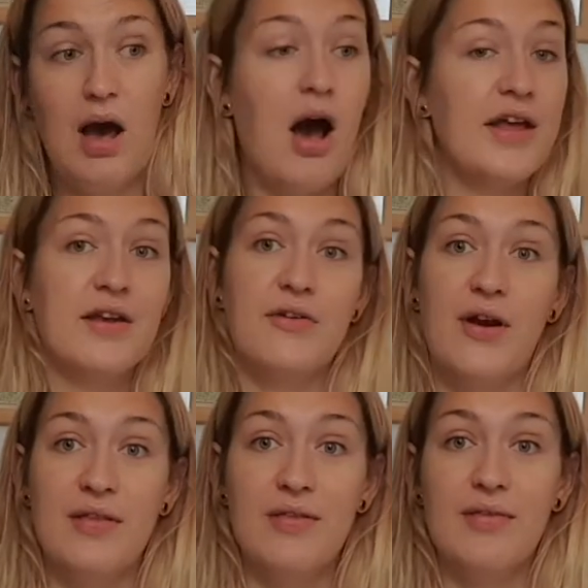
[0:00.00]
I
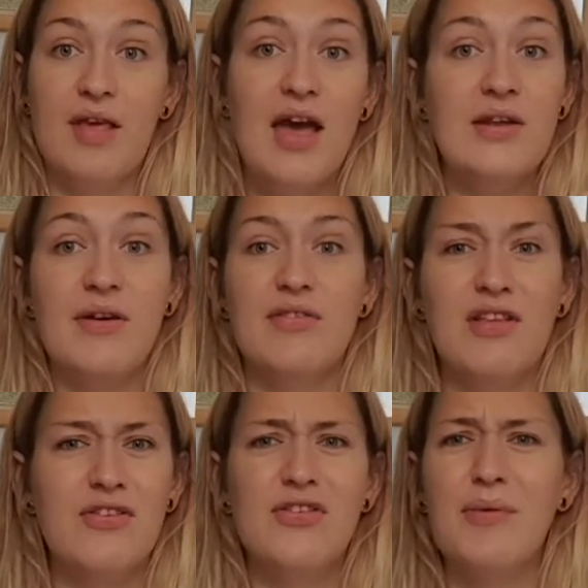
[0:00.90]
digress. Anyway,
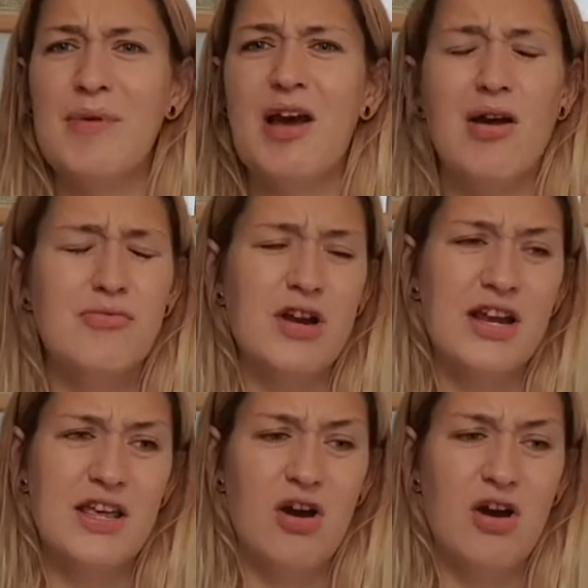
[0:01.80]
there's just something I really